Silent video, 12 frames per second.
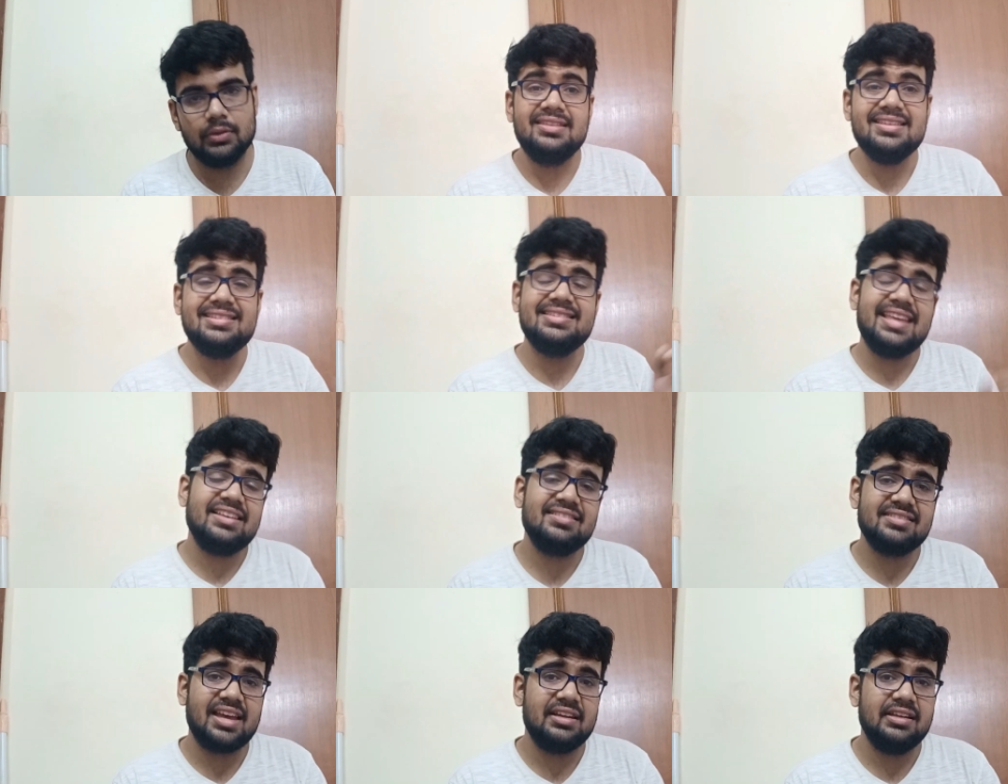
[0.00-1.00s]
This
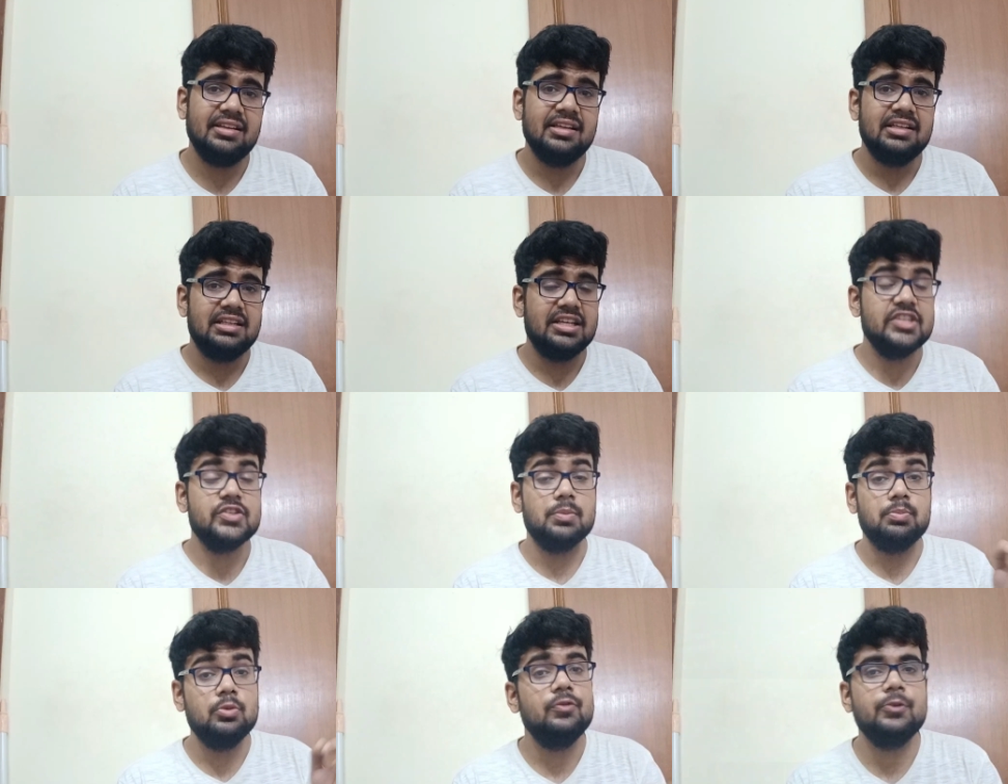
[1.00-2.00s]
next channel is
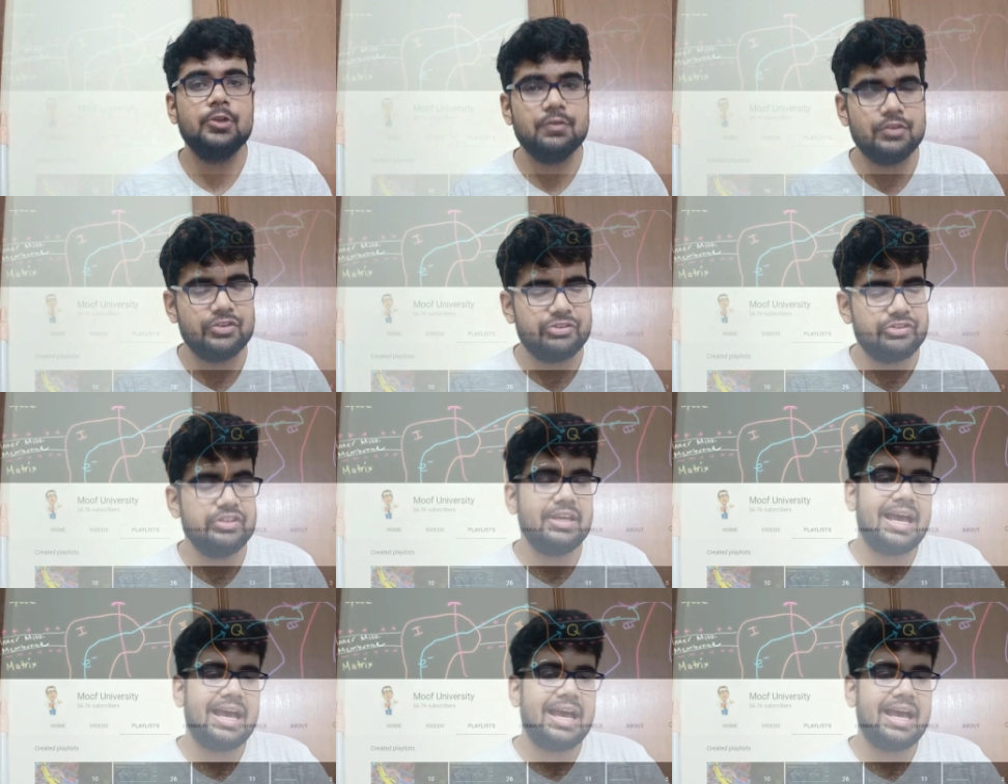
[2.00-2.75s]
Move University.